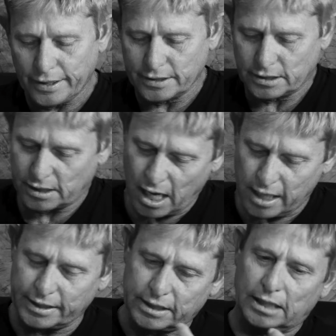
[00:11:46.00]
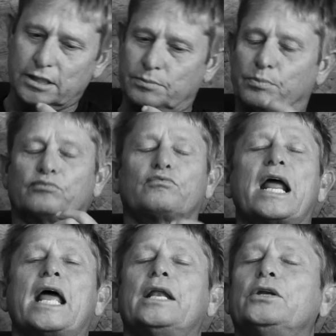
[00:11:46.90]
at his gun. He's got this
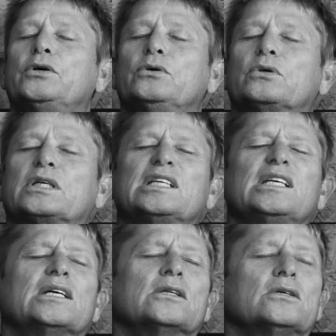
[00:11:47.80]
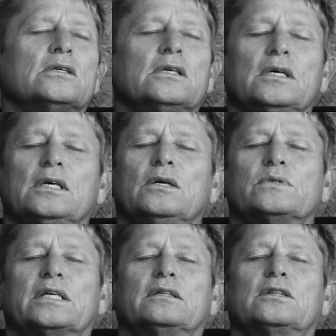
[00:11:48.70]
brand new killer. It
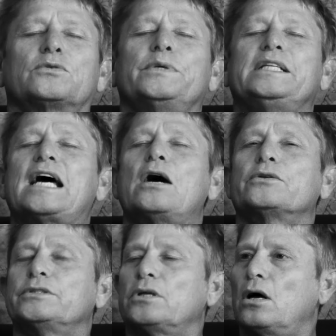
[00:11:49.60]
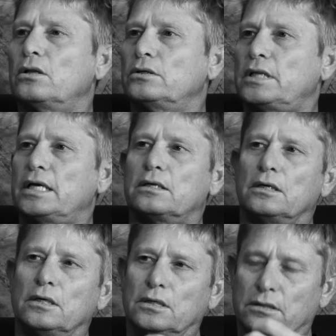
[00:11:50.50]
was like a three thousand dollars, like,
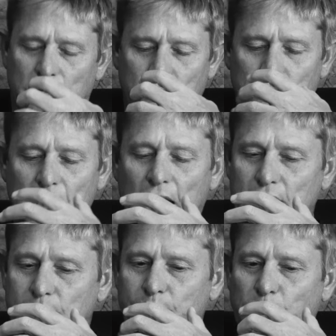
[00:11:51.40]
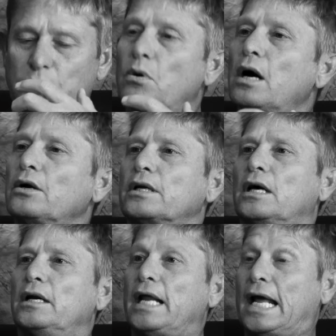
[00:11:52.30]
nuts blue water
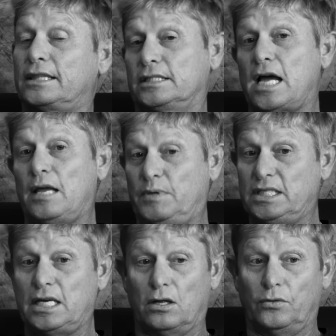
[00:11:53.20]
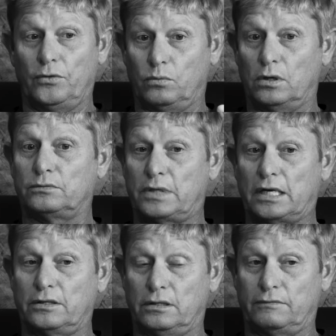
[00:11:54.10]
gun. At the time, he held the world
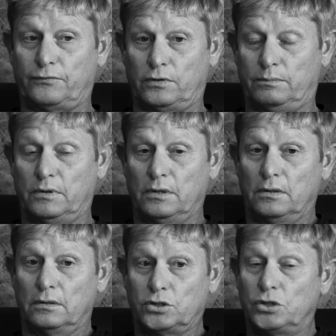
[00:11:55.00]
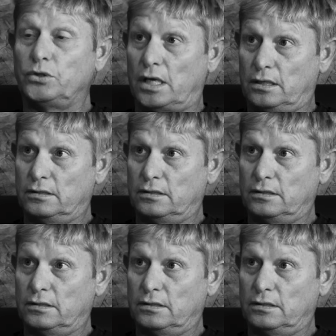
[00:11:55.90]
record for tuna.